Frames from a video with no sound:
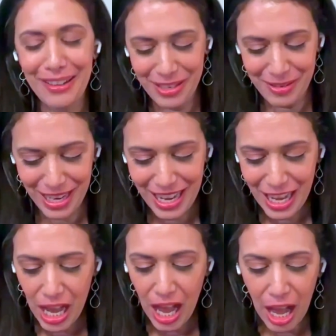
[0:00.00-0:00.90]
wanted to say
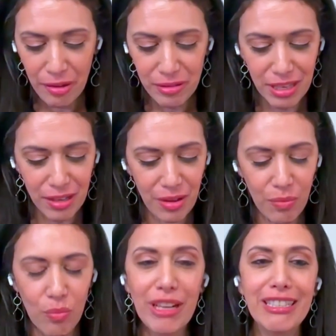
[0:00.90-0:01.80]
I was like,
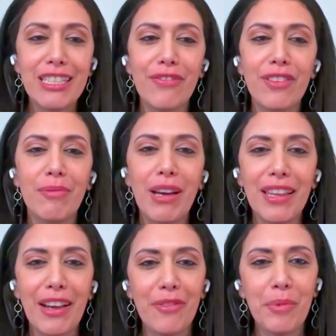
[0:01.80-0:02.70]
"And what's different about
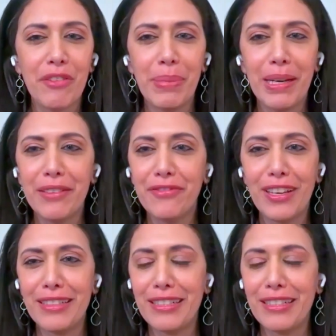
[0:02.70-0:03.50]
that from your brown friends?"